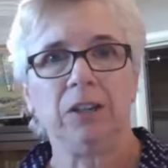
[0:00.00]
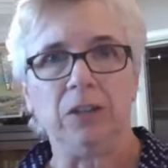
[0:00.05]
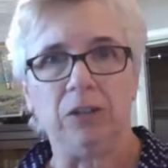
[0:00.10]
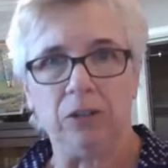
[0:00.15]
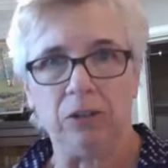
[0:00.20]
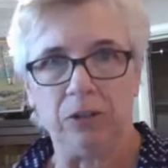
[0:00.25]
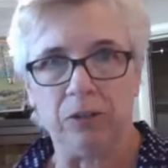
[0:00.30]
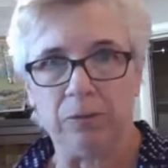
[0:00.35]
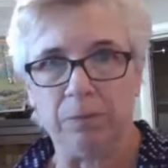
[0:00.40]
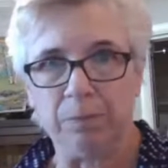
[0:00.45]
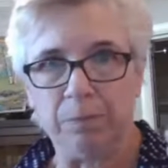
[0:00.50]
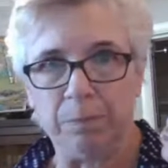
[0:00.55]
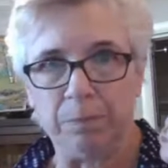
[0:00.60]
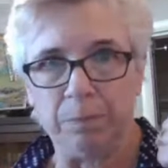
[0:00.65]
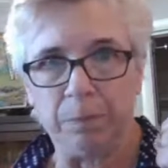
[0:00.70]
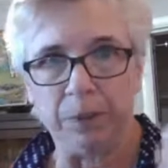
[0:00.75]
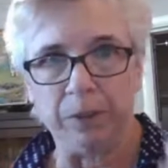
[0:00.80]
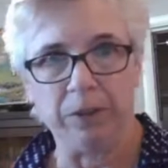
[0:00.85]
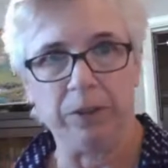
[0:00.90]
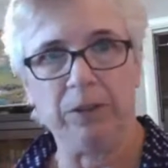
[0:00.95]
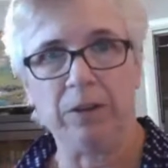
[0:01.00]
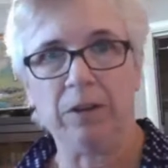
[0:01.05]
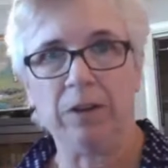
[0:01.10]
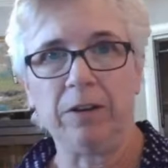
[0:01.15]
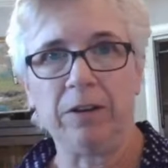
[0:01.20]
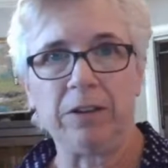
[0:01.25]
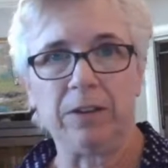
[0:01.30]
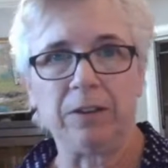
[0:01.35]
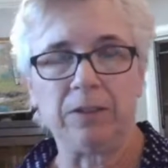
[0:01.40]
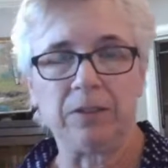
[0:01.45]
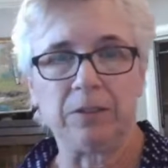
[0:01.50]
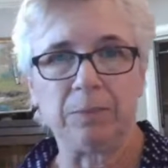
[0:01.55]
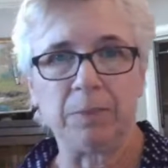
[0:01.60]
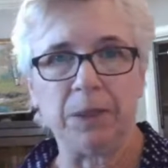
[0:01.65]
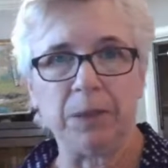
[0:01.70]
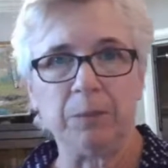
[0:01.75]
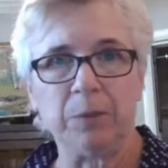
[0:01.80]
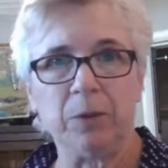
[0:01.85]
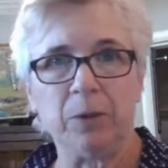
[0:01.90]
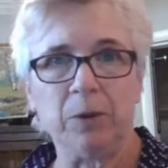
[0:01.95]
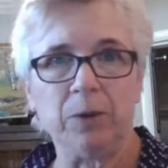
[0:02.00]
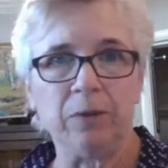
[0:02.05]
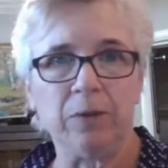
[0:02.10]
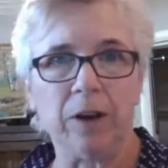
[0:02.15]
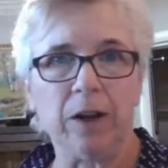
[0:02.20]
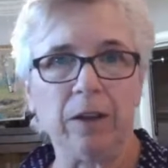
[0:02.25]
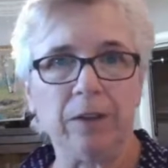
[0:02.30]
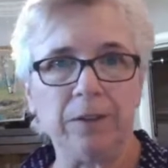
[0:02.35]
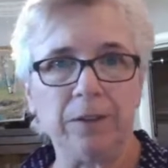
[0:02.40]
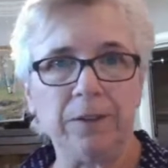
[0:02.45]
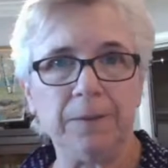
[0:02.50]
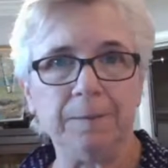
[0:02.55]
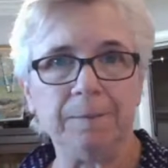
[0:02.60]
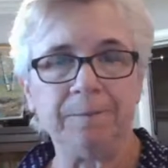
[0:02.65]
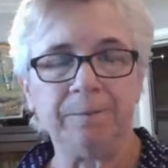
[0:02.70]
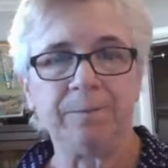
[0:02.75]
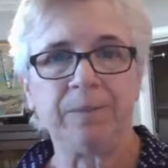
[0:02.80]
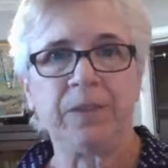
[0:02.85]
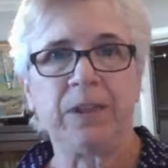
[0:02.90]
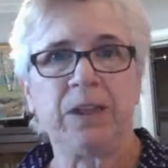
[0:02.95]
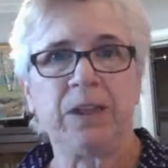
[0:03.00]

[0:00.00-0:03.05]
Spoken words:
You build an audience of people who follow you.